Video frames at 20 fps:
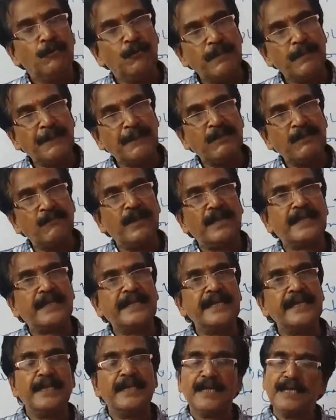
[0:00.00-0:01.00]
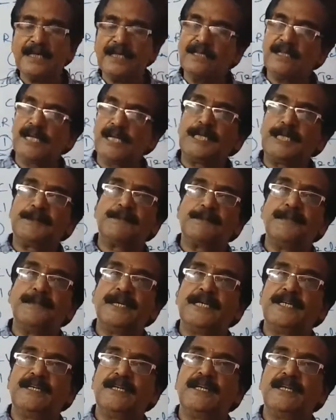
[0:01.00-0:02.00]
who may be working in
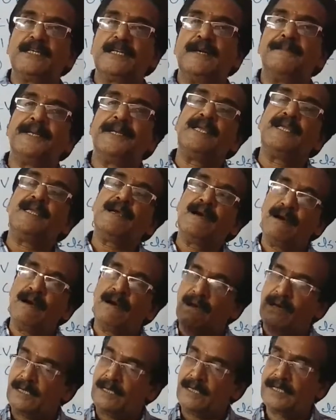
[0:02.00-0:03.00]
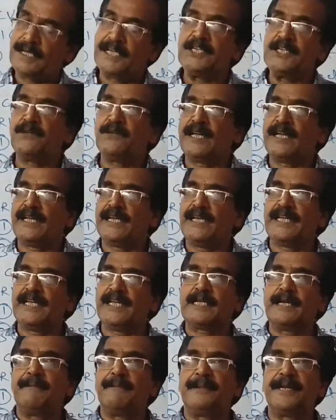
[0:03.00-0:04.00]
that particular company or in your
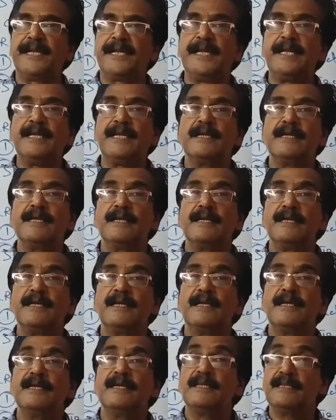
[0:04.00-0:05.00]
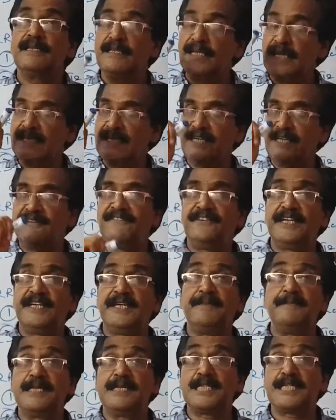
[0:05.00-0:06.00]
earlier company. That
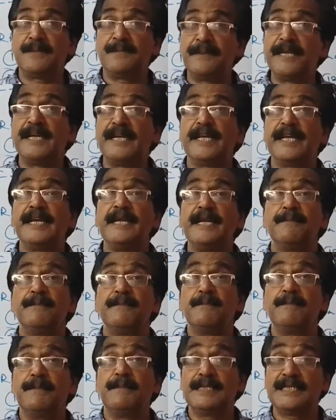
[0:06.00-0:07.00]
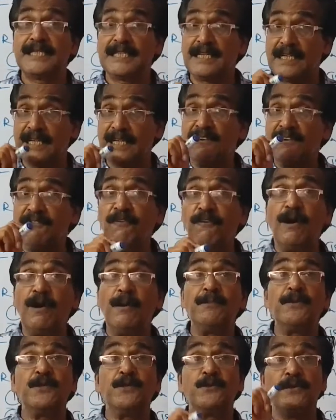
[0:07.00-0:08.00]
referee must
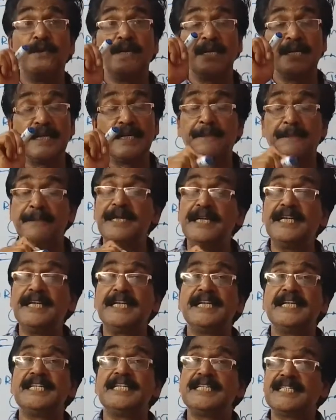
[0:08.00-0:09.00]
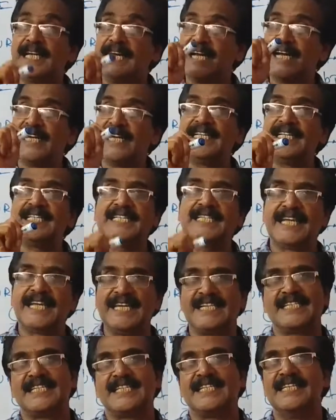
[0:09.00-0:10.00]
confirm your abilities and
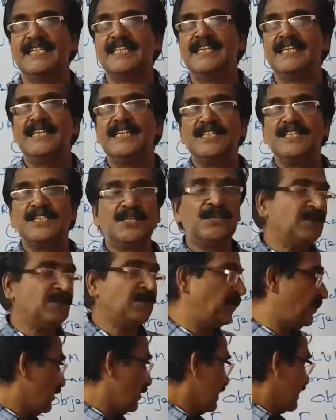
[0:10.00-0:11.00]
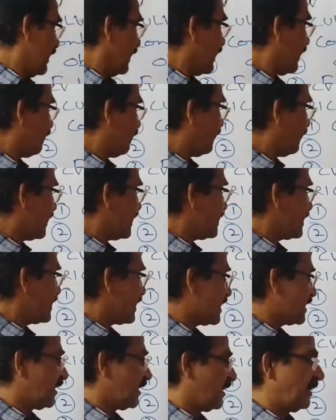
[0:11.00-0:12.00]
skills. So
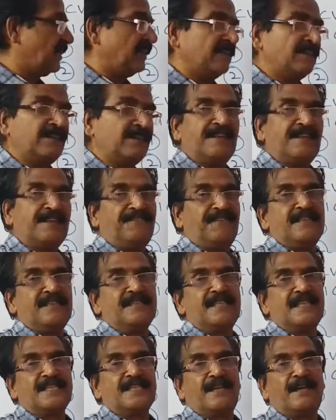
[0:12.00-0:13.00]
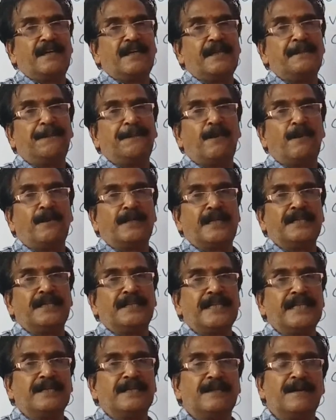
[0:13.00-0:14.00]
references are
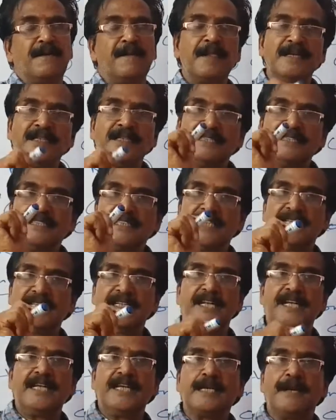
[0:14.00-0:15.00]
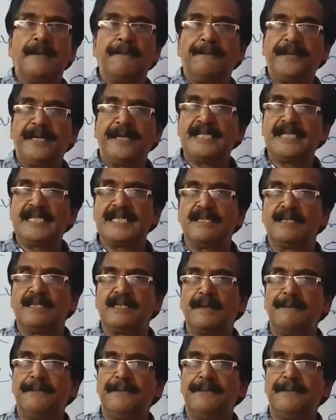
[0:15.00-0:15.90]
important thing. Generally companies